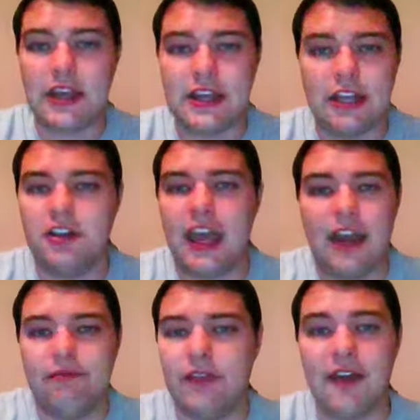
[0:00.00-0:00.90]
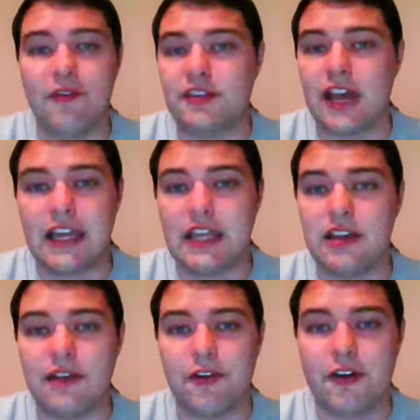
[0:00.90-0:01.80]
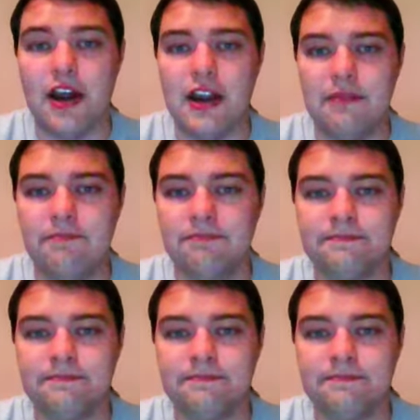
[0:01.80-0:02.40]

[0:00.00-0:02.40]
week, and you can't ever take anything for granted.